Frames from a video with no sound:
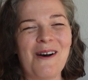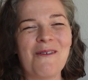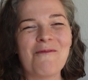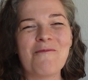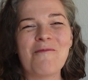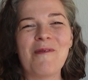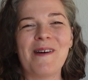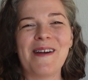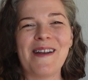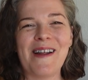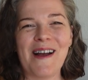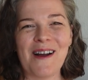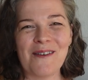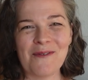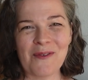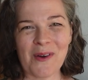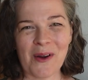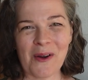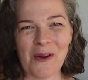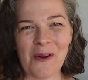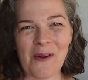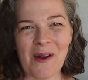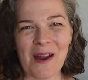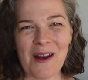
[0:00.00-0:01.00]
whatever
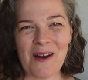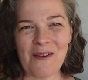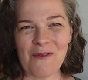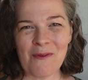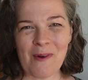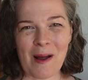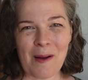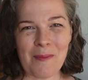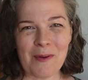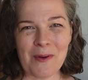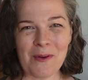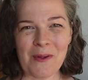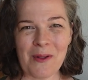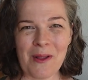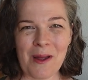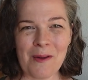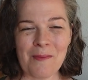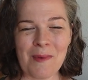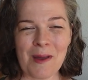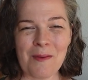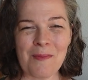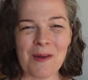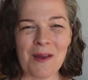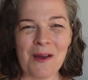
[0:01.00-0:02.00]
creative rabbit hole I
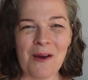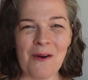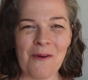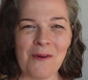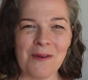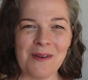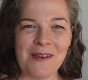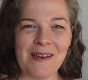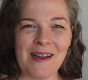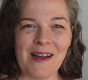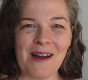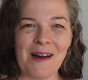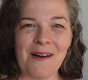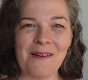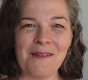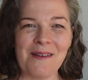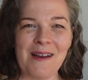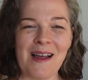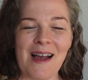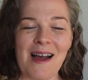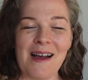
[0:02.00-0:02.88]
may be going down,